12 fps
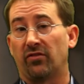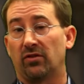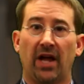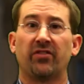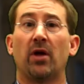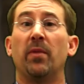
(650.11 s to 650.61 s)

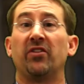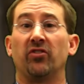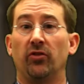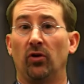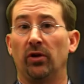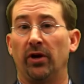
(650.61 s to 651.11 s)
As I
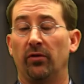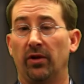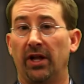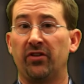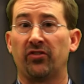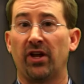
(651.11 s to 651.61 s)
mentioned earlier, the
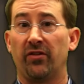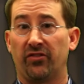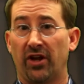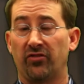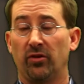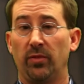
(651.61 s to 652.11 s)
legislative
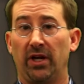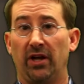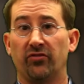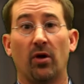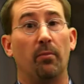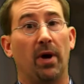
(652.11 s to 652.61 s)
session
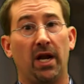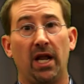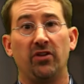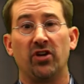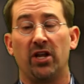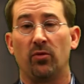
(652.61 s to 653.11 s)
begins on
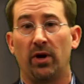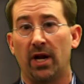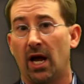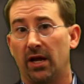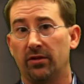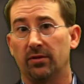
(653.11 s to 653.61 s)
Monday, January
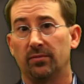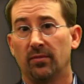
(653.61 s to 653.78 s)
9th.